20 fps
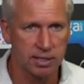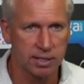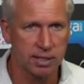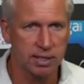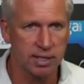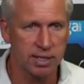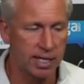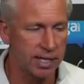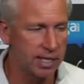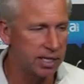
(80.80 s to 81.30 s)

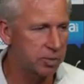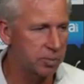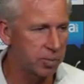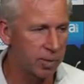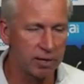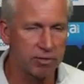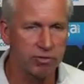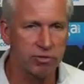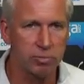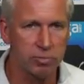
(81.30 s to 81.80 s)
and that is
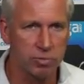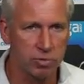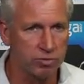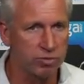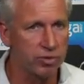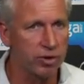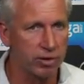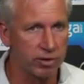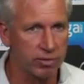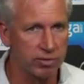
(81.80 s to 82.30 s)
play football
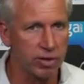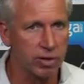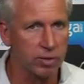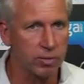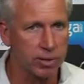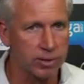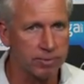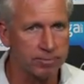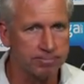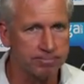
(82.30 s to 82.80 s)
very, very
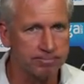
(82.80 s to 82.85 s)
well.